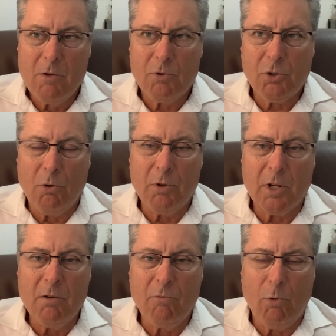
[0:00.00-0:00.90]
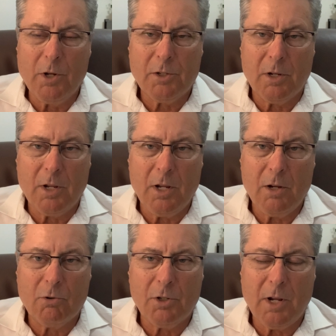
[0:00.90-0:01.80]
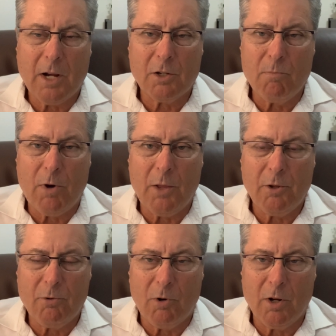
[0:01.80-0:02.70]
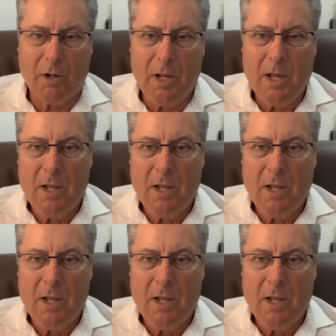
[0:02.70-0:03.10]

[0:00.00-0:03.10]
show the invoice that he or she actually bought the drug